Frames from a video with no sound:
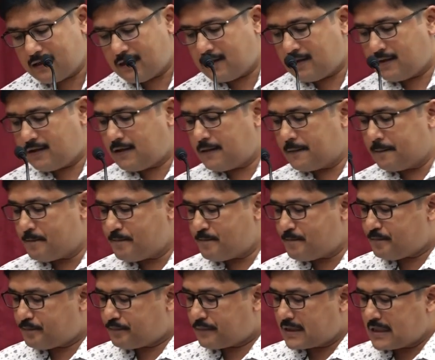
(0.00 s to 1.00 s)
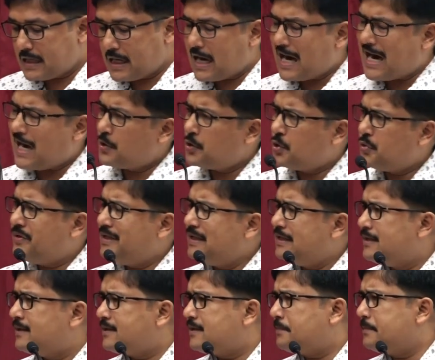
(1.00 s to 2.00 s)
Uh, how do we
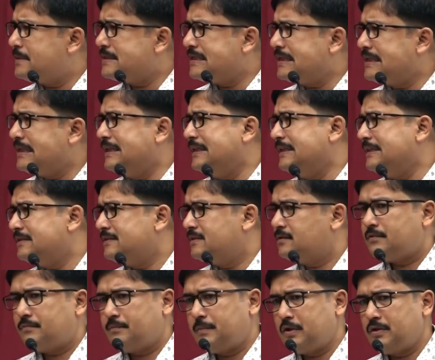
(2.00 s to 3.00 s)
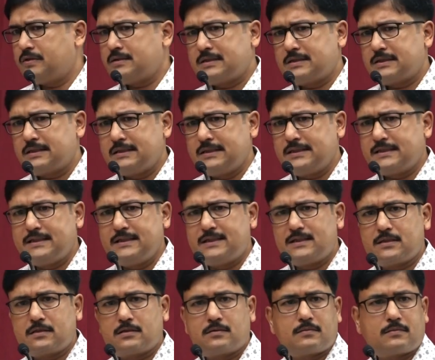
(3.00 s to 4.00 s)
learn basically? So because this,
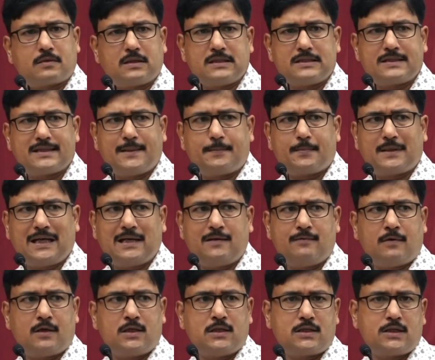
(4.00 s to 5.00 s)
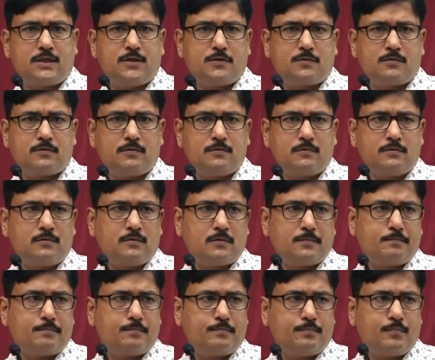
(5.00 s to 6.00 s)
this concept I want you to you know,
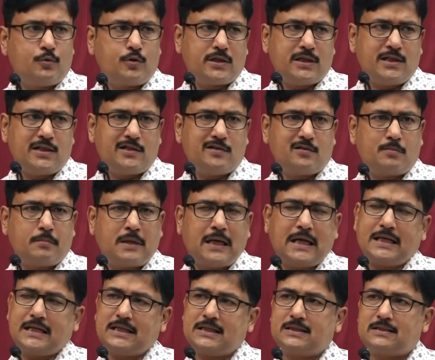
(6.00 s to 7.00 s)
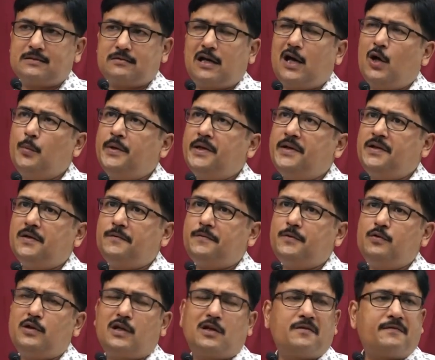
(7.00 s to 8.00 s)
put into your mind. So how many of
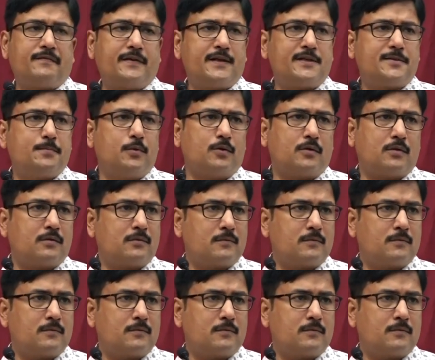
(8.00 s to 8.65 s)
you are on Facebook?